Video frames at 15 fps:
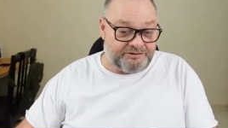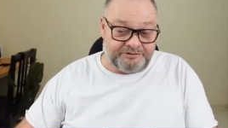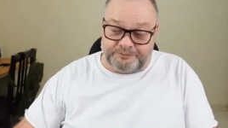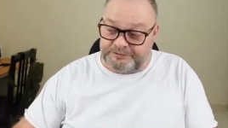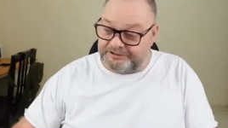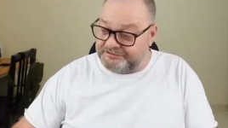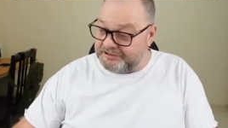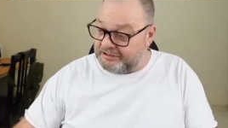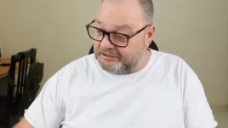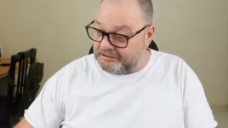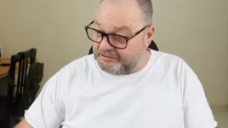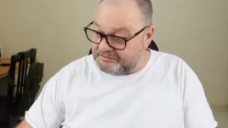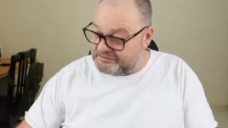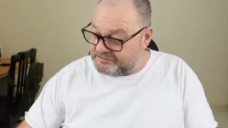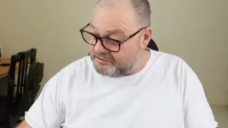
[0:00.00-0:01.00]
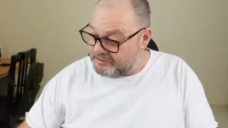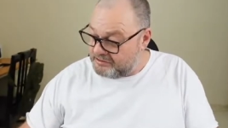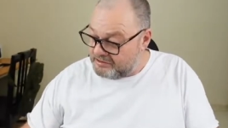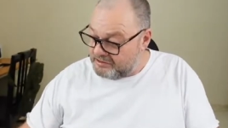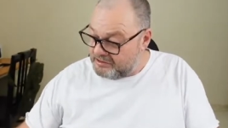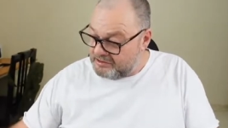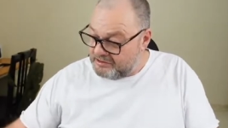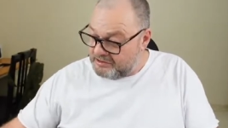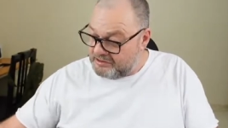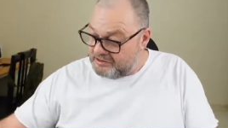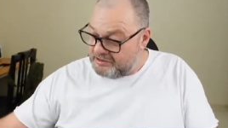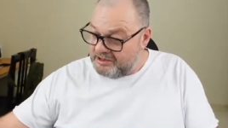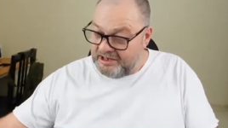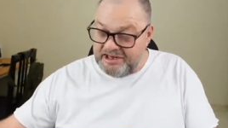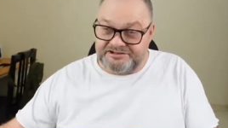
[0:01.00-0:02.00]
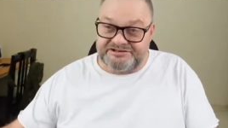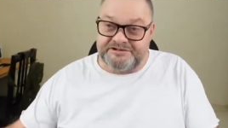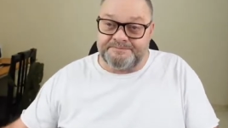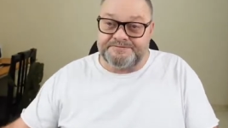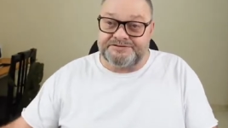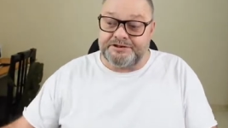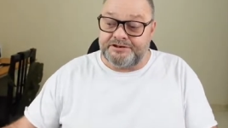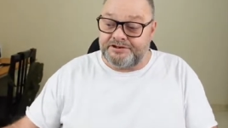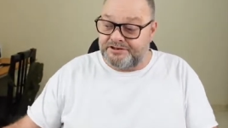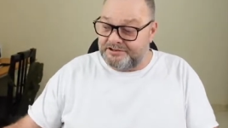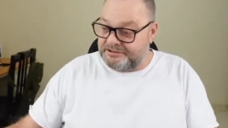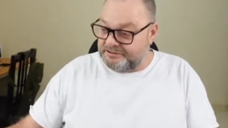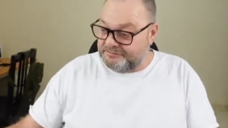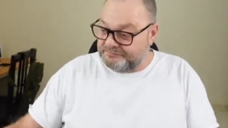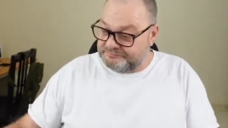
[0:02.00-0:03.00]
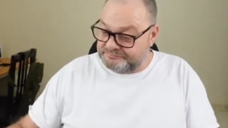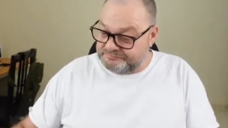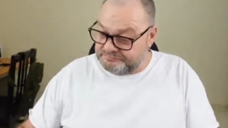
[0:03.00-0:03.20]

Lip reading: and doing things. It's absurd.